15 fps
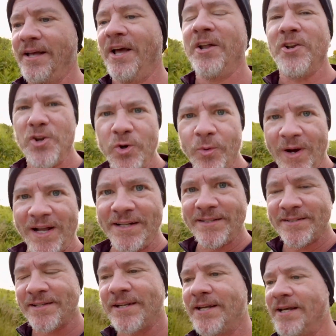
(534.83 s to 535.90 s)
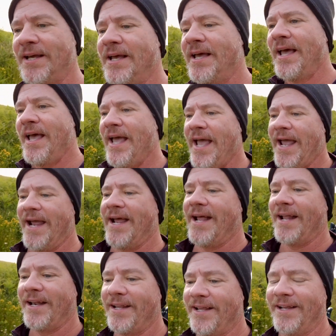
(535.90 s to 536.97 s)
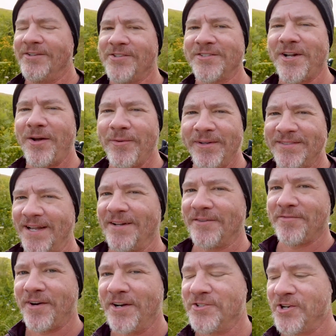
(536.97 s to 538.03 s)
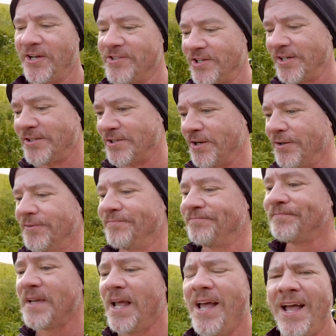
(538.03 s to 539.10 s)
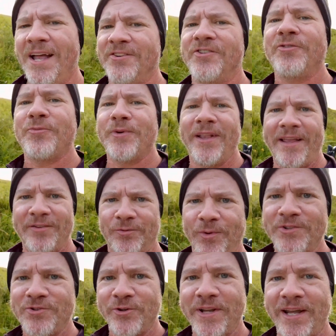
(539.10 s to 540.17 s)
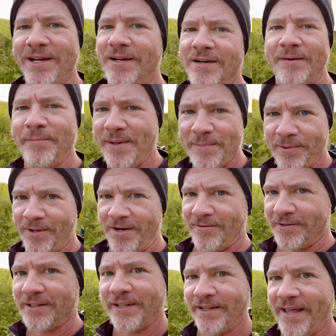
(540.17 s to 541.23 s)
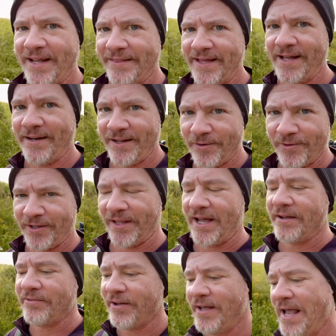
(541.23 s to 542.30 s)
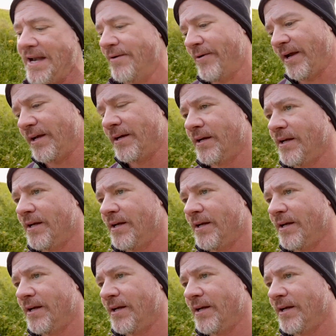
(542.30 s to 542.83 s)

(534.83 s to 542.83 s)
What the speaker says: nuance, and it just always sounds very judgy. So just realize once you get here, people aren't really like that in real life. Anyway,